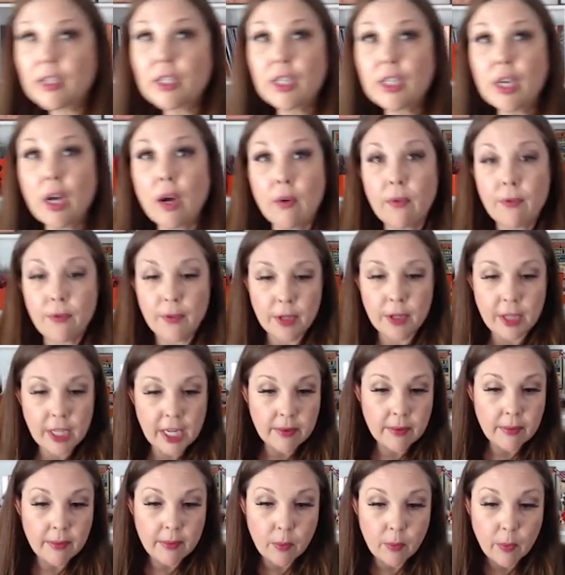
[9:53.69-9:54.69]
All right. So
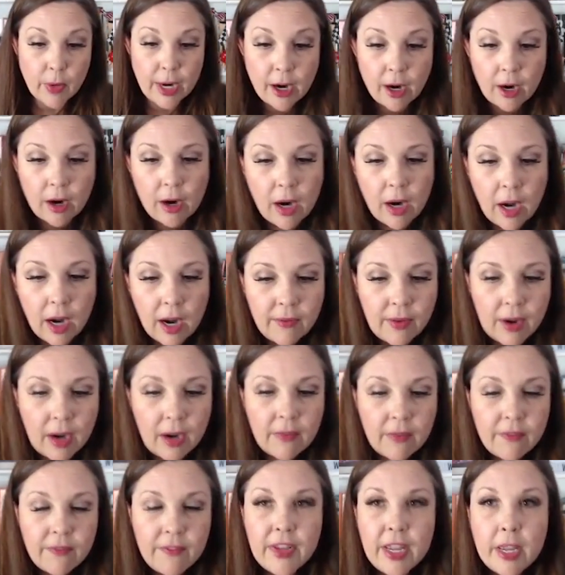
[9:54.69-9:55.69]
for the winner
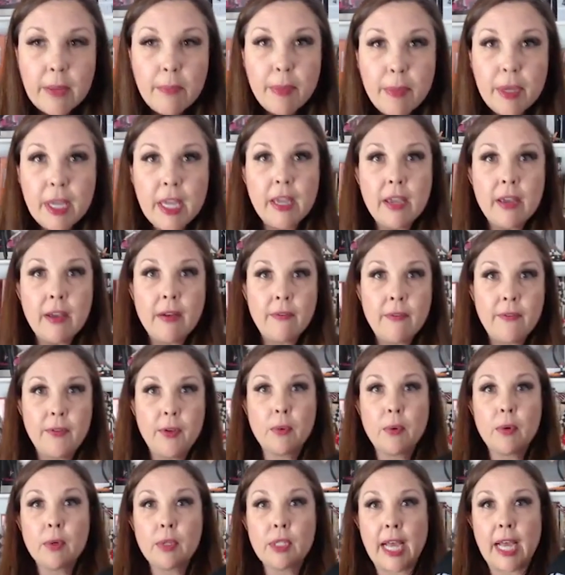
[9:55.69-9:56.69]
of our
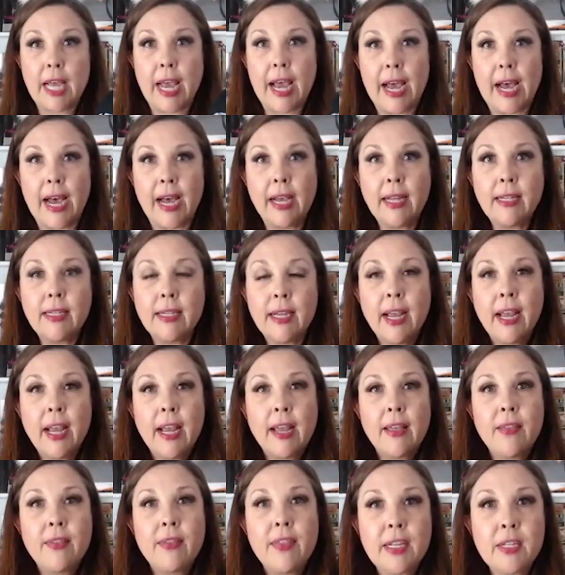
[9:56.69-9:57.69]
VP Fuels
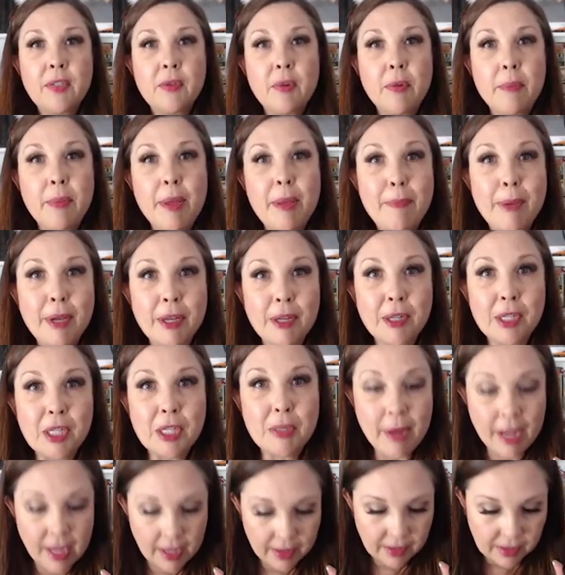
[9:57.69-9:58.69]
hat, this would be
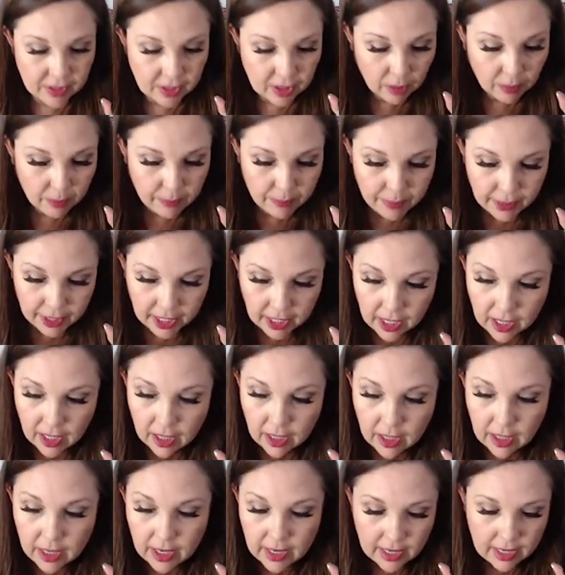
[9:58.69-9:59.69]
Bill Smith. So
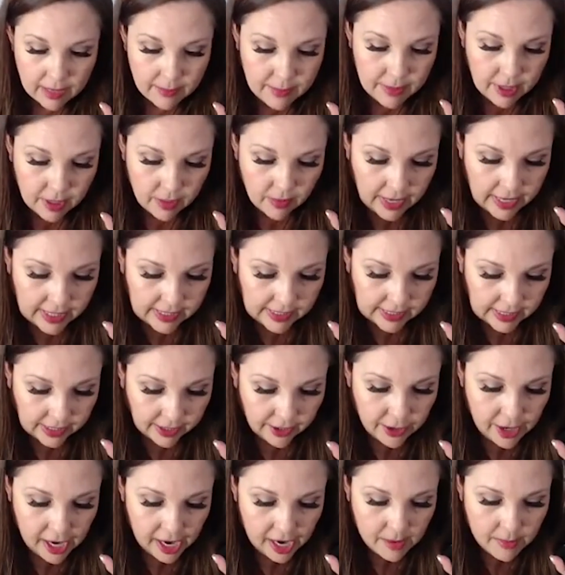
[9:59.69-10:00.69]
Bill, I'm going to
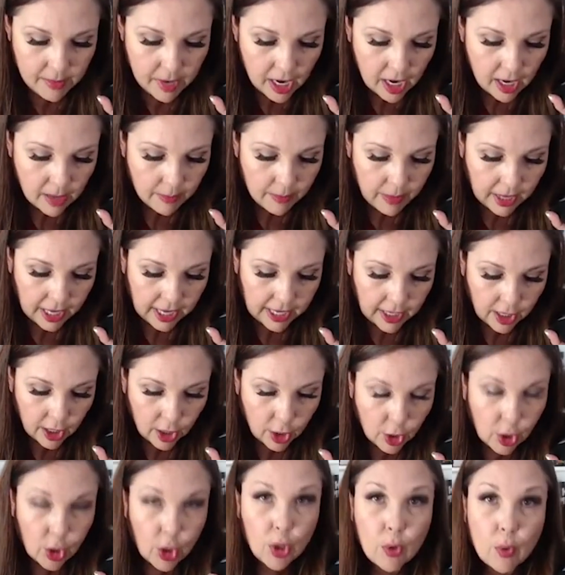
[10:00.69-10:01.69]
write down your name,
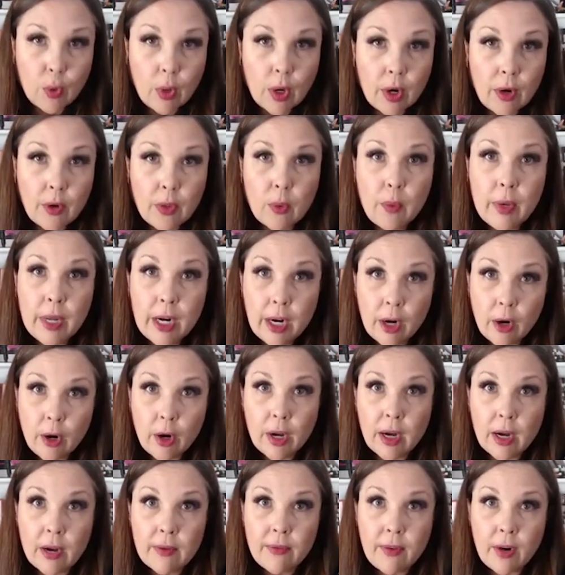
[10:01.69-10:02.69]
but you are the
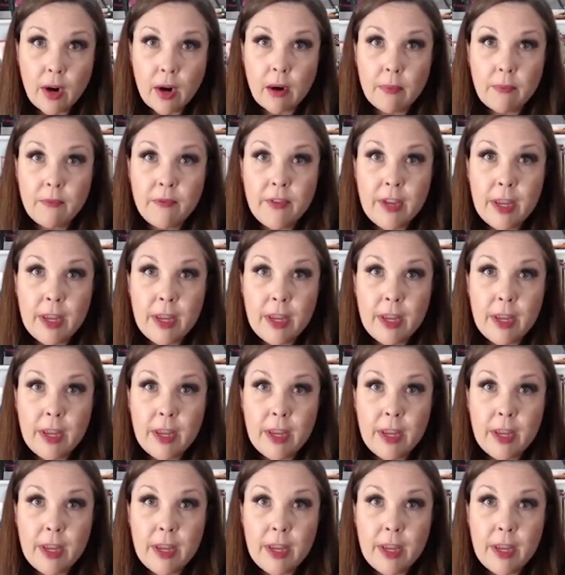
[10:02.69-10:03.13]
winner of